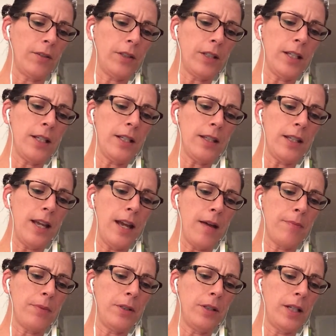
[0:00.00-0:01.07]
looking at the
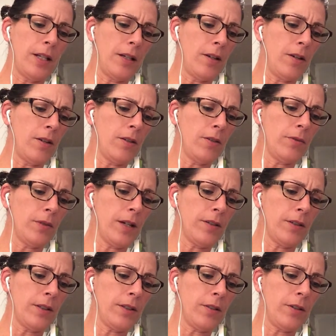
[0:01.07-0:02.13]
apple and all
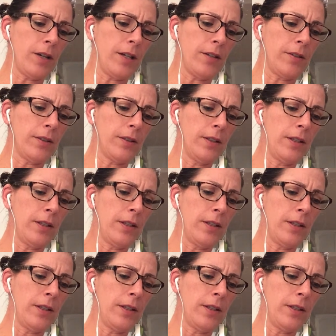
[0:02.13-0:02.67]
around at the ground.